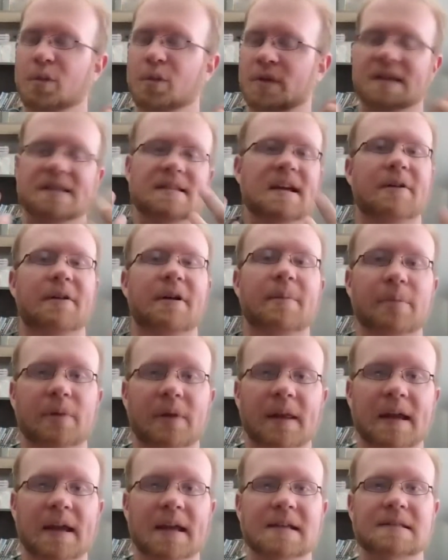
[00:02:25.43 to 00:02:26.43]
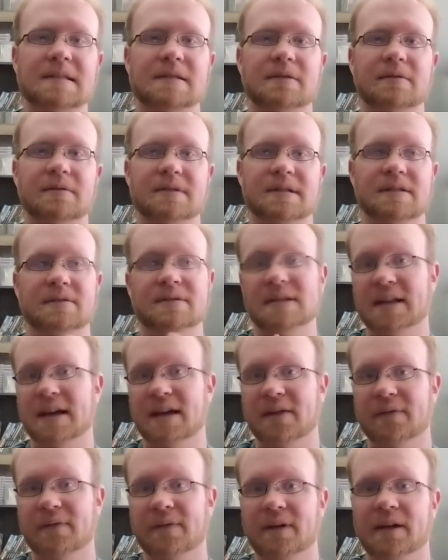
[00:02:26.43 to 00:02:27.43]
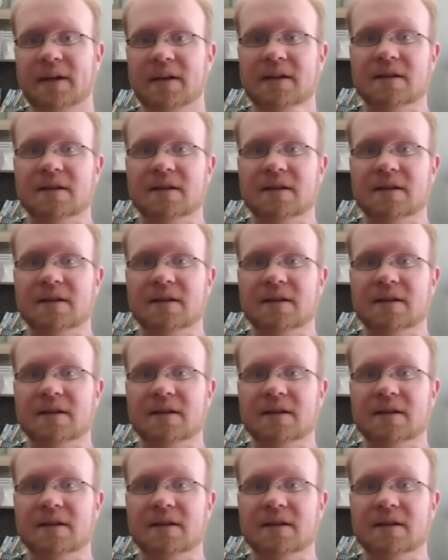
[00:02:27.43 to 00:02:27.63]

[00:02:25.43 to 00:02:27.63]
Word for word: That's how I play, so it was a lot of fun.